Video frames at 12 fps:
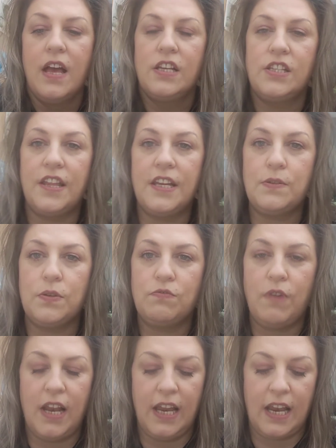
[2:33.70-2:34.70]
So this was
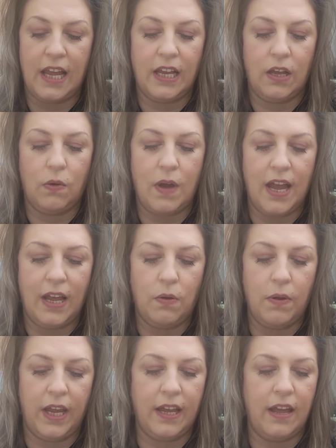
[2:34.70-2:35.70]
really like quite a
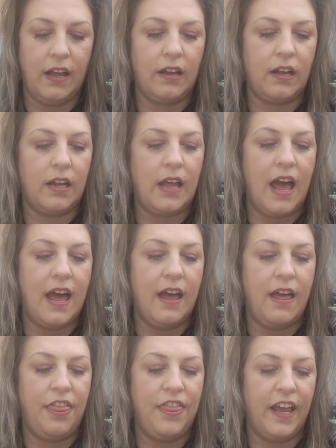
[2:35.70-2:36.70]
quick,
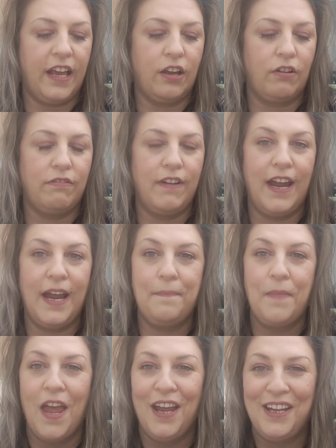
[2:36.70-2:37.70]
a thick cream.